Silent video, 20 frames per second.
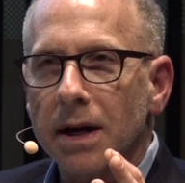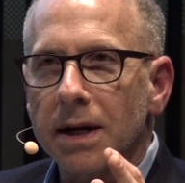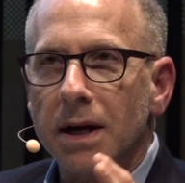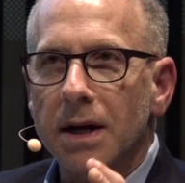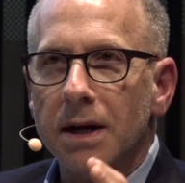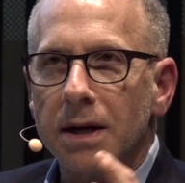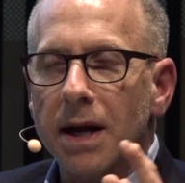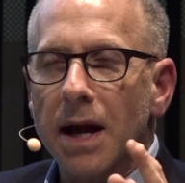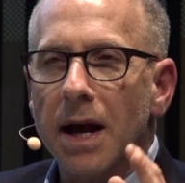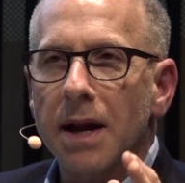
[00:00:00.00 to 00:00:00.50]

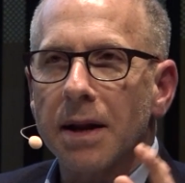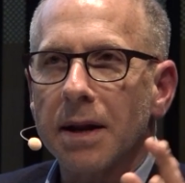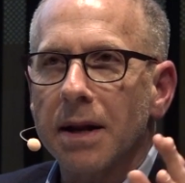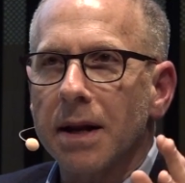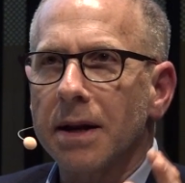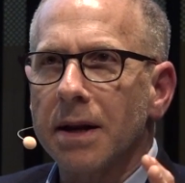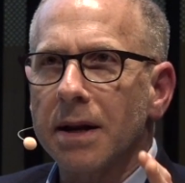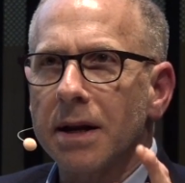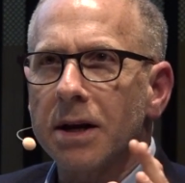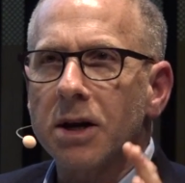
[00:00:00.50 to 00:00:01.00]
again,
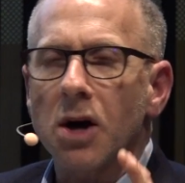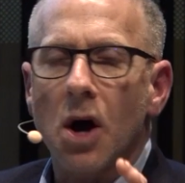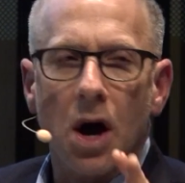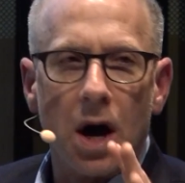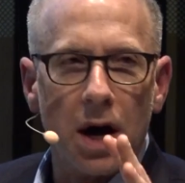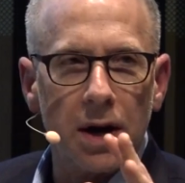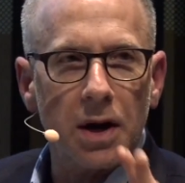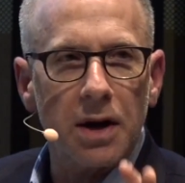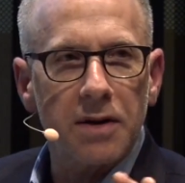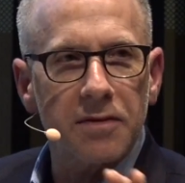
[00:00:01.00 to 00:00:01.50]
it
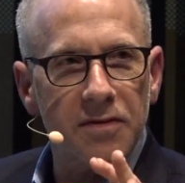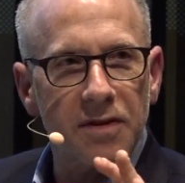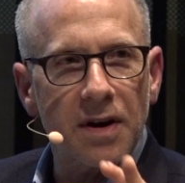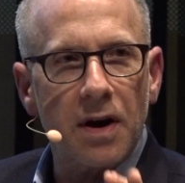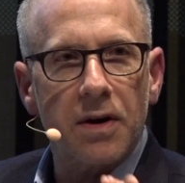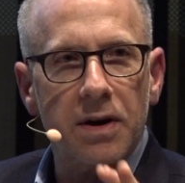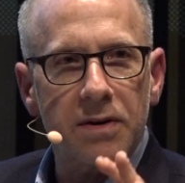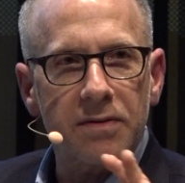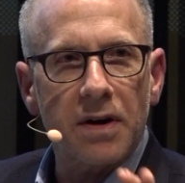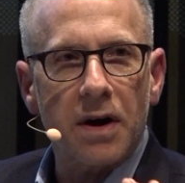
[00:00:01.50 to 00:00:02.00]
caught on
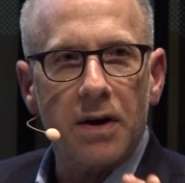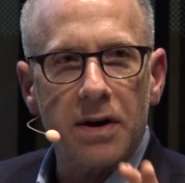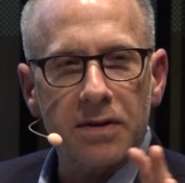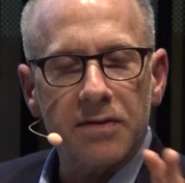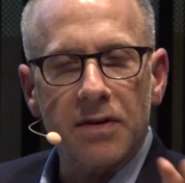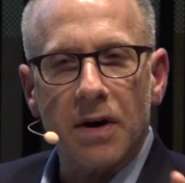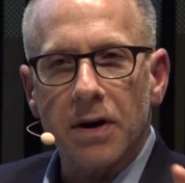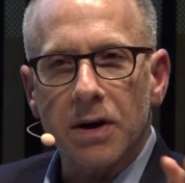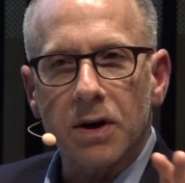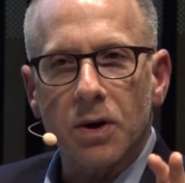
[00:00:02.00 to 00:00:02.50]
very, very,
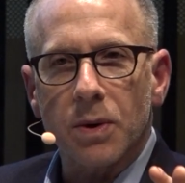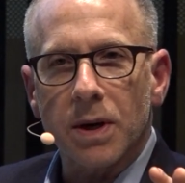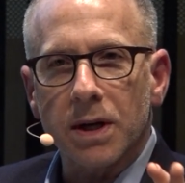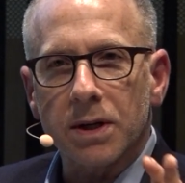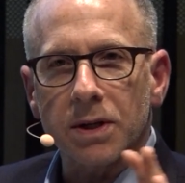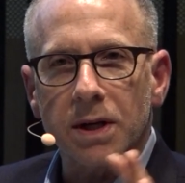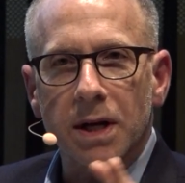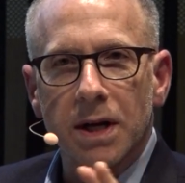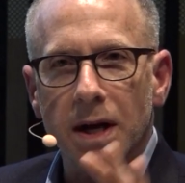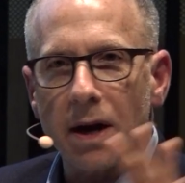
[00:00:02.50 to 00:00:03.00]
very
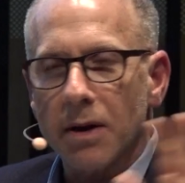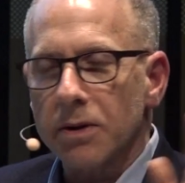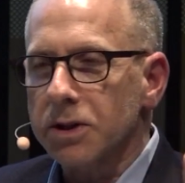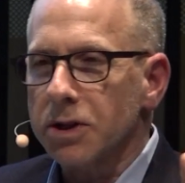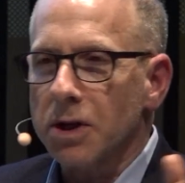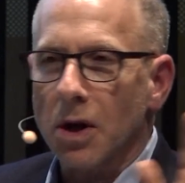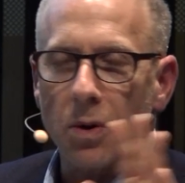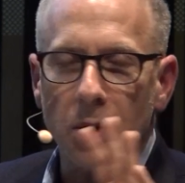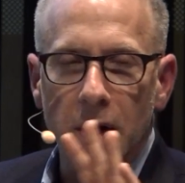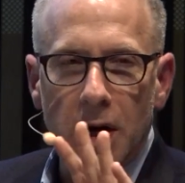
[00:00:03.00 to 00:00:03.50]
quickly, and now
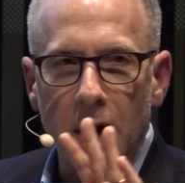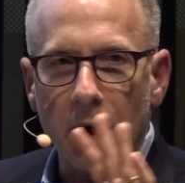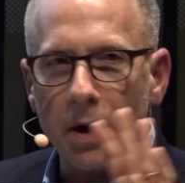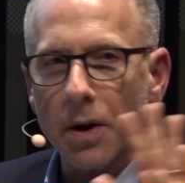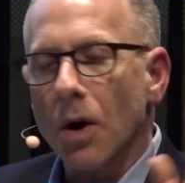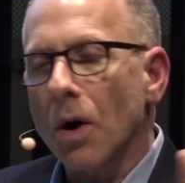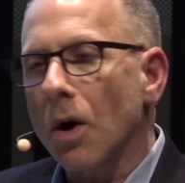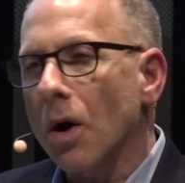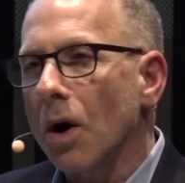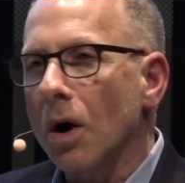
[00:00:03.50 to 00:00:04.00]
it's going on
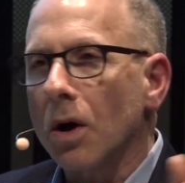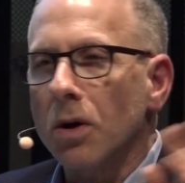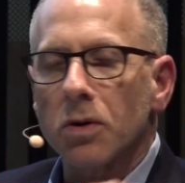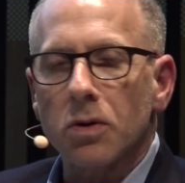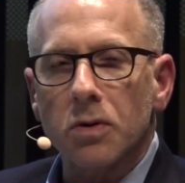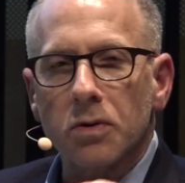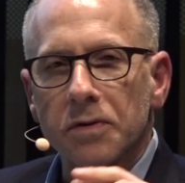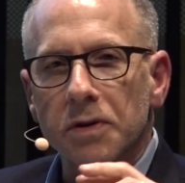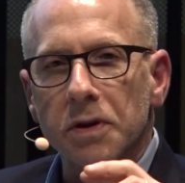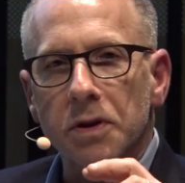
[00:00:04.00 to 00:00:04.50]
all
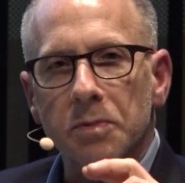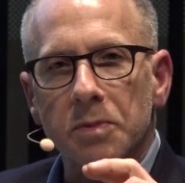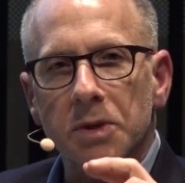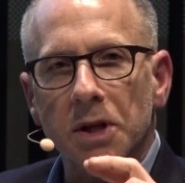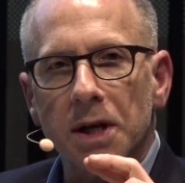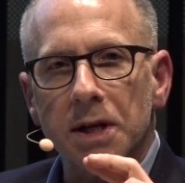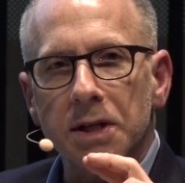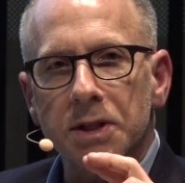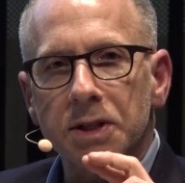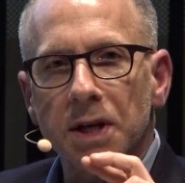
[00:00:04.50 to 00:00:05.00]
over the
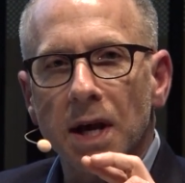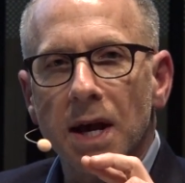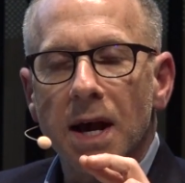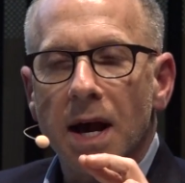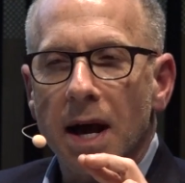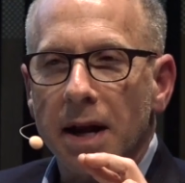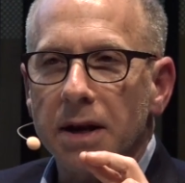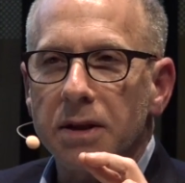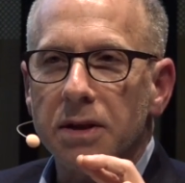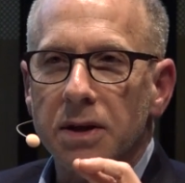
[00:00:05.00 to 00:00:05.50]
place.
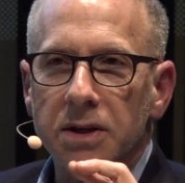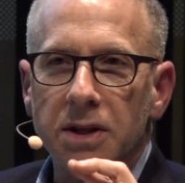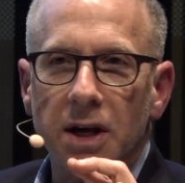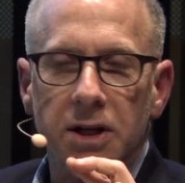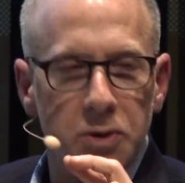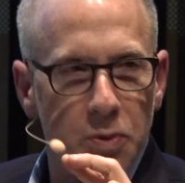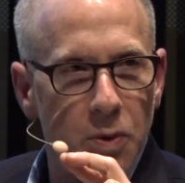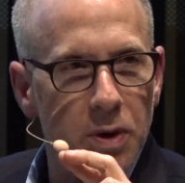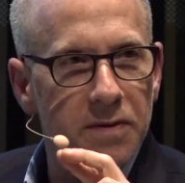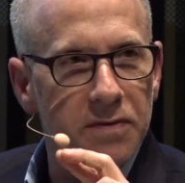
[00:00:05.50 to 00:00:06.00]
And I think
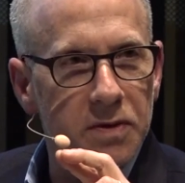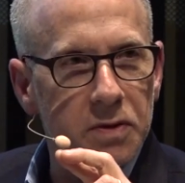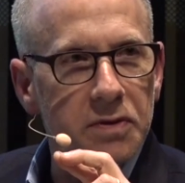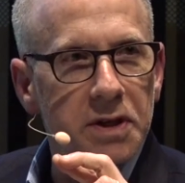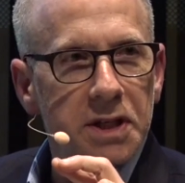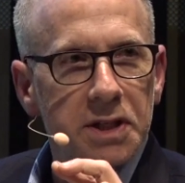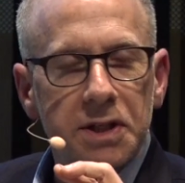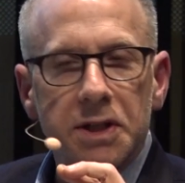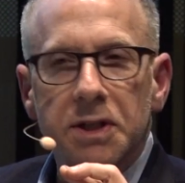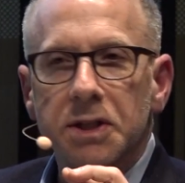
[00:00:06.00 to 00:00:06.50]
that's one of the
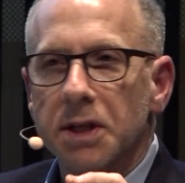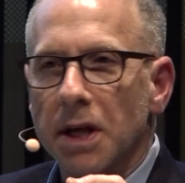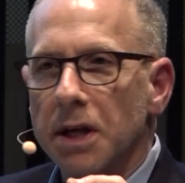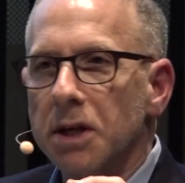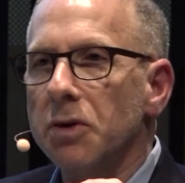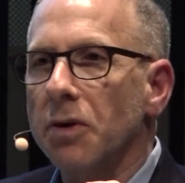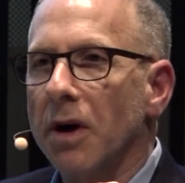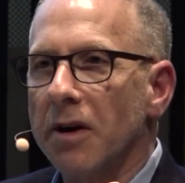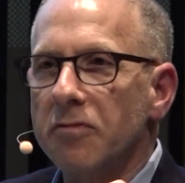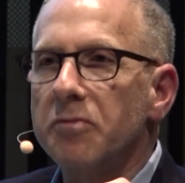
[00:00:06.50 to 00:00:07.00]
reasons
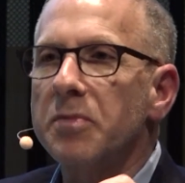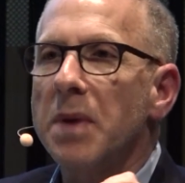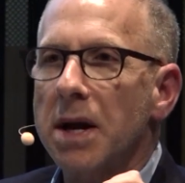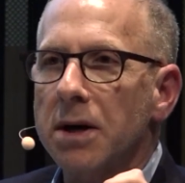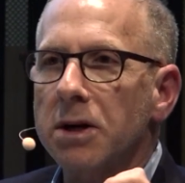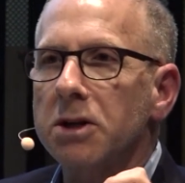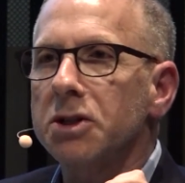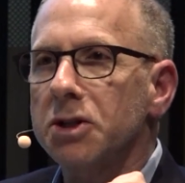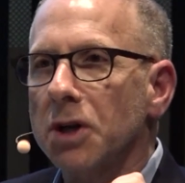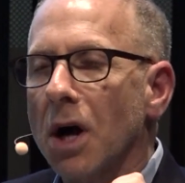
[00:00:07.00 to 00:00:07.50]
that you have
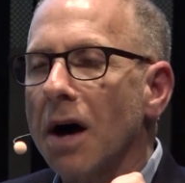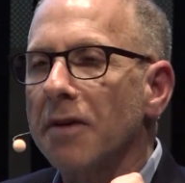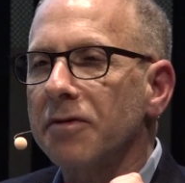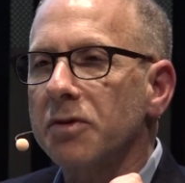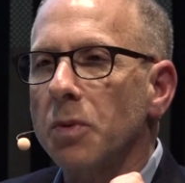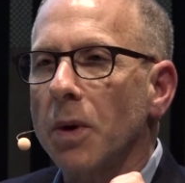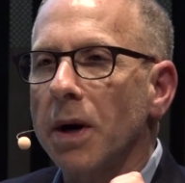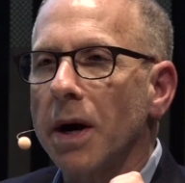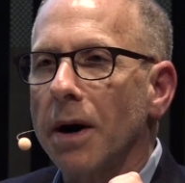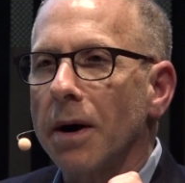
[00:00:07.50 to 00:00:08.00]
better
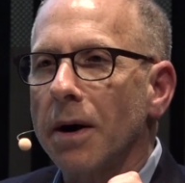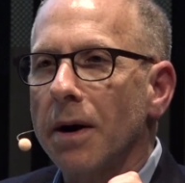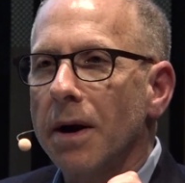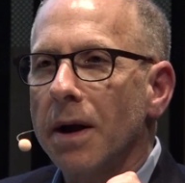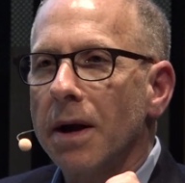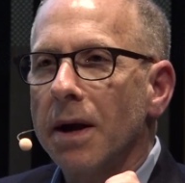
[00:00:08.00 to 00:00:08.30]
software.